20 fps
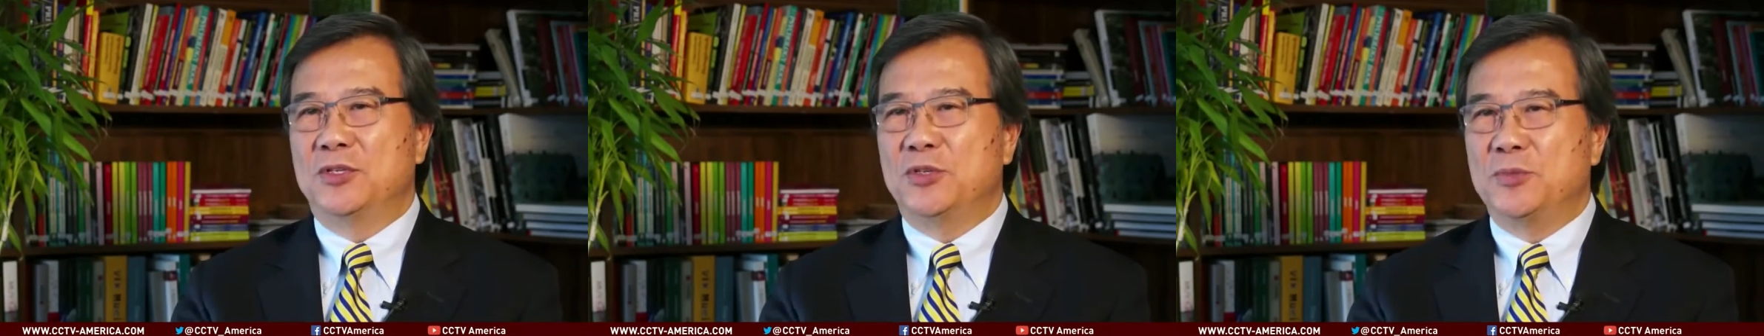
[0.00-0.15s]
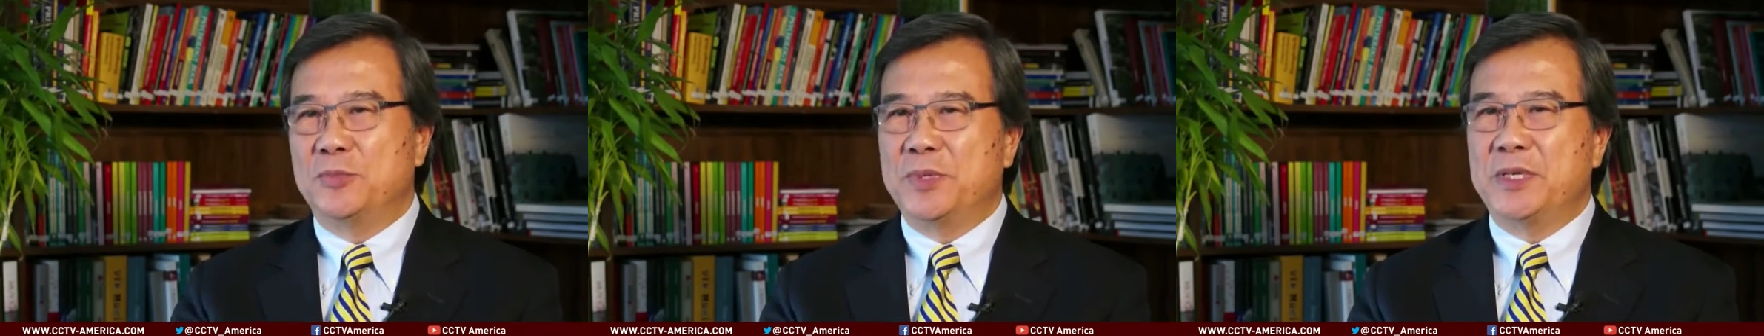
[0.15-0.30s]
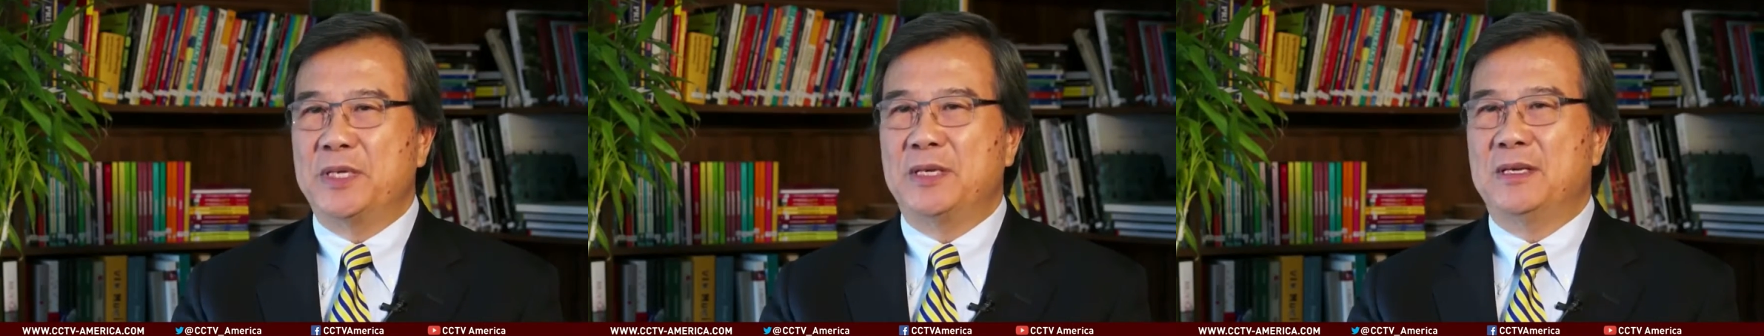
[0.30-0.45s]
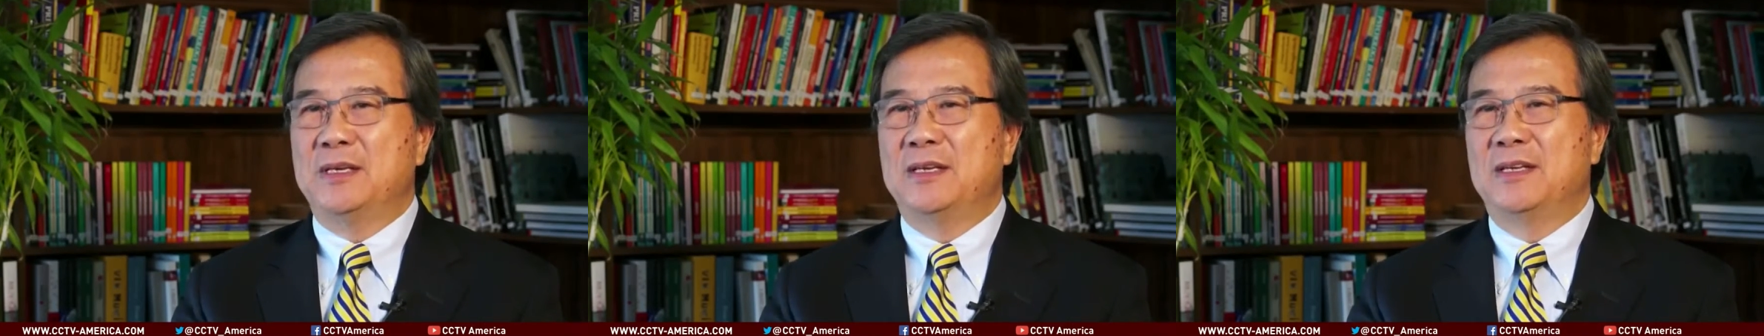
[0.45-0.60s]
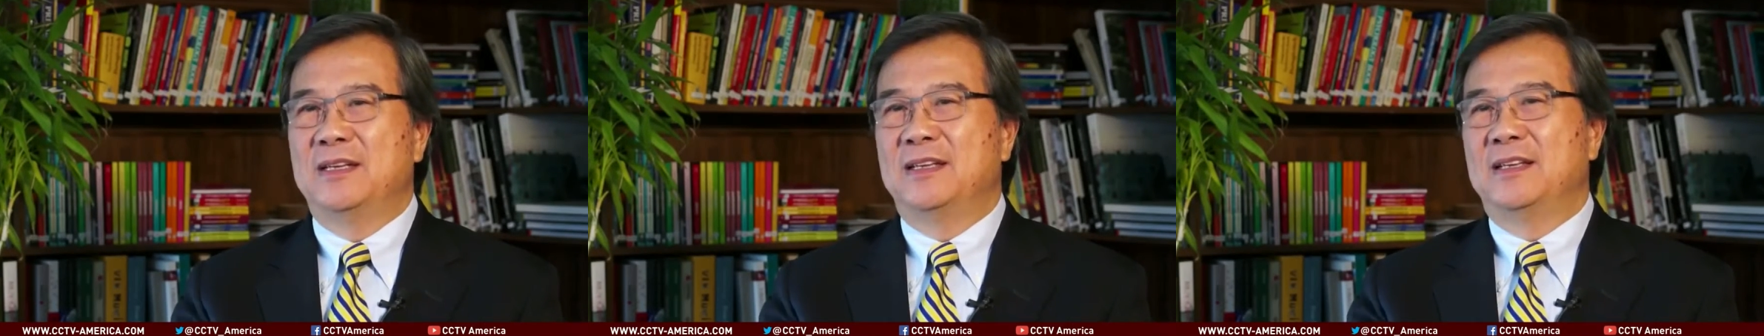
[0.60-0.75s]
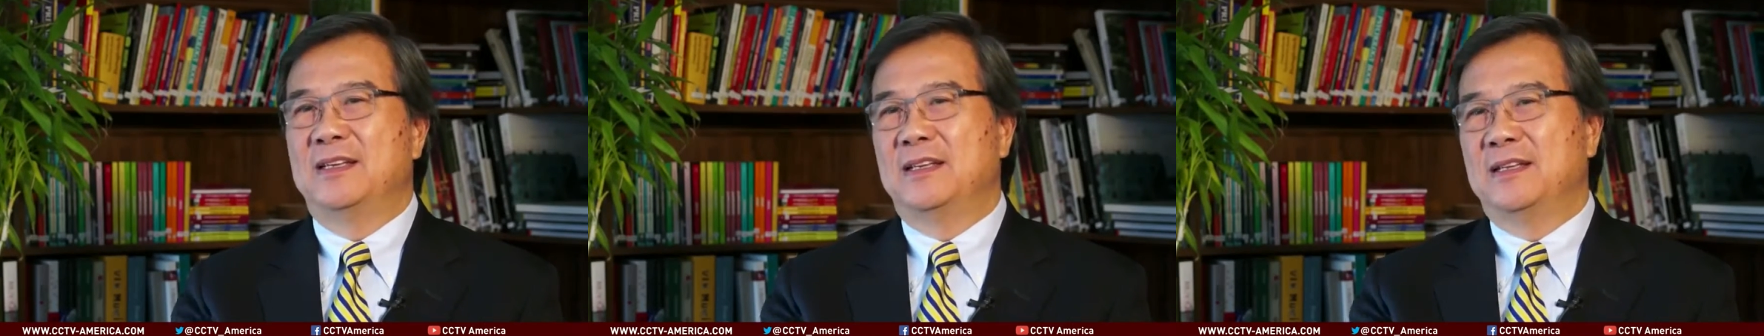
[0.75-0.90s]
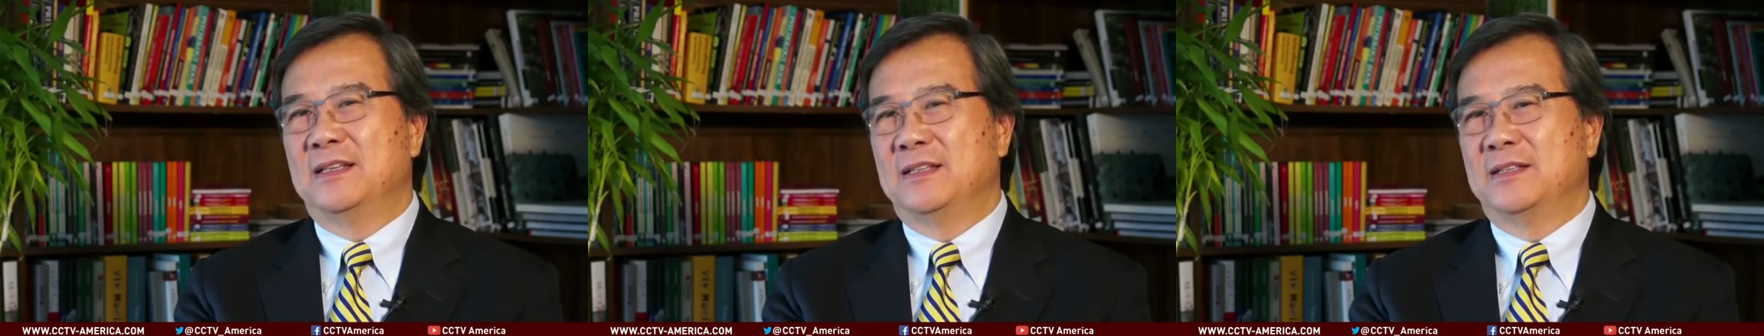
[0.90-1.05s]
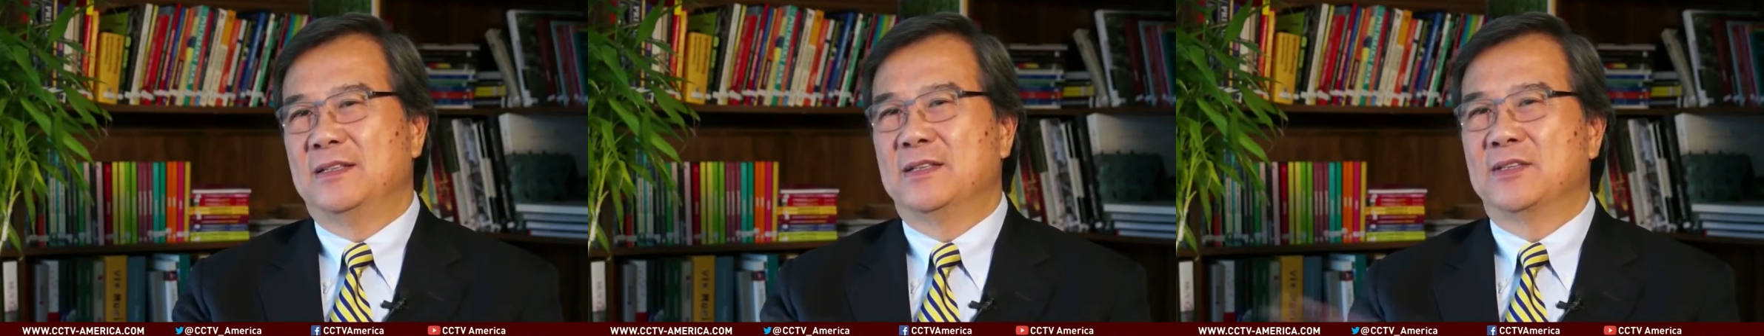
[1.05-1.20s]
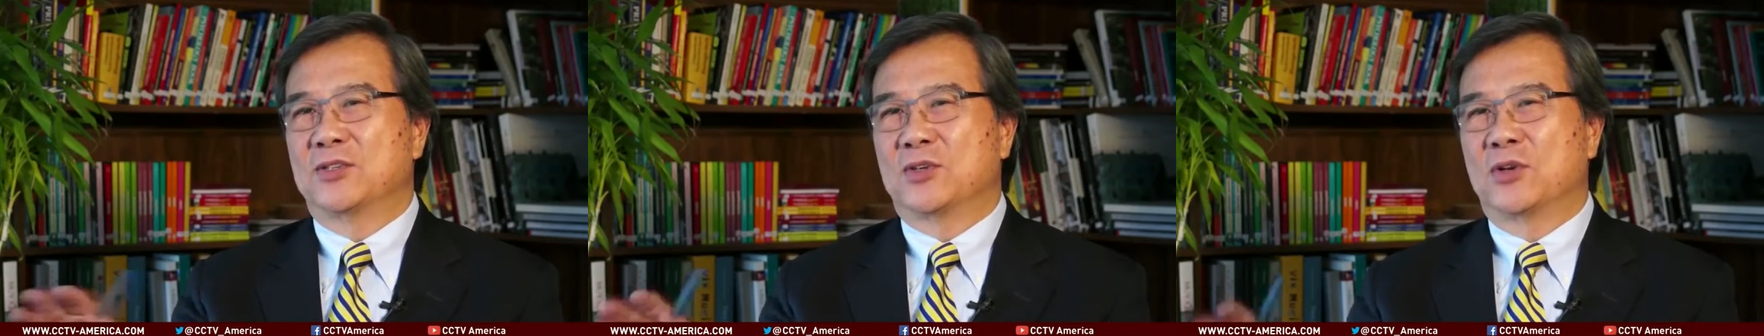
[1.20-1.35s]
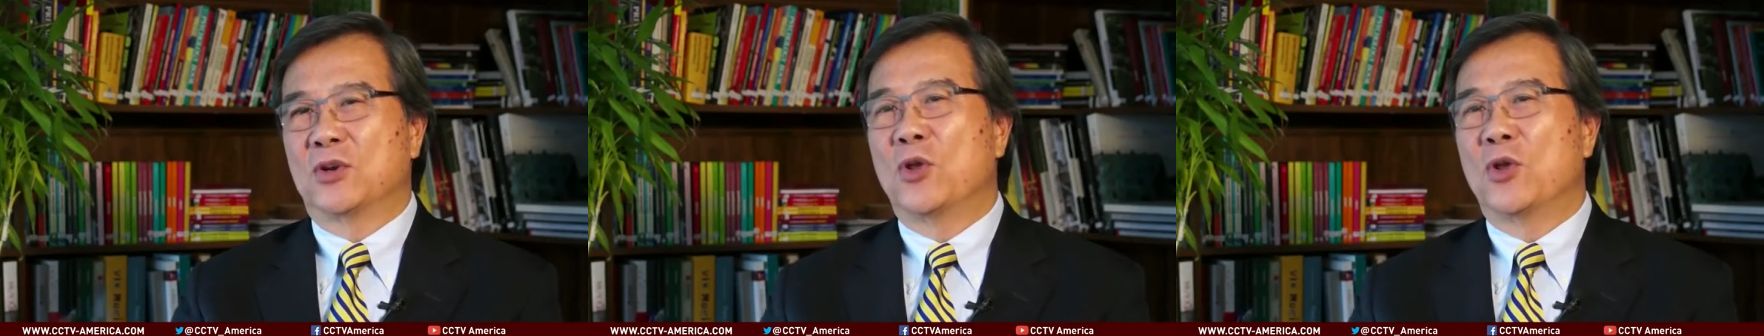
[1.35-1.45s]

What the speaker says: to be in this